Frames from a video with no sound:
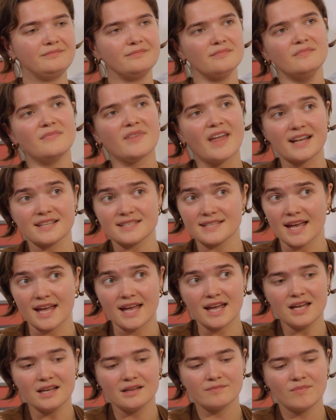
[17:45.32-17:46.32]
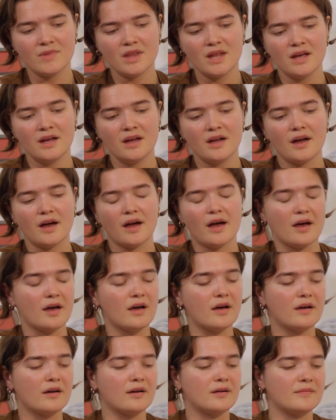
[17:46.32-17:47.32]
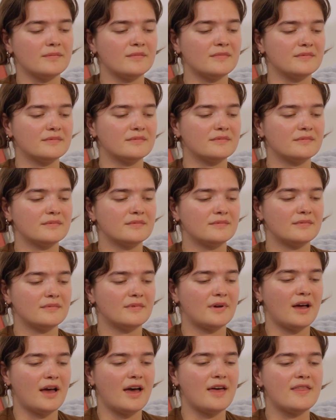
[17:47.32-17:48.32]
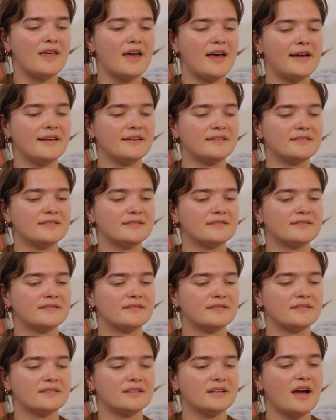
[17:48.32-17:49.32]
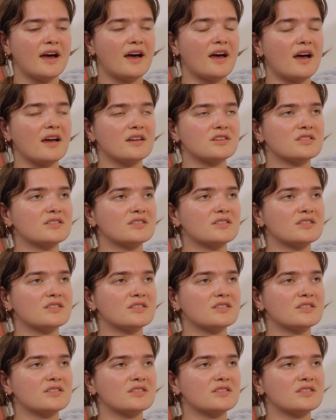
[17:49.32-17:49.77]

and that's it. And then yeah,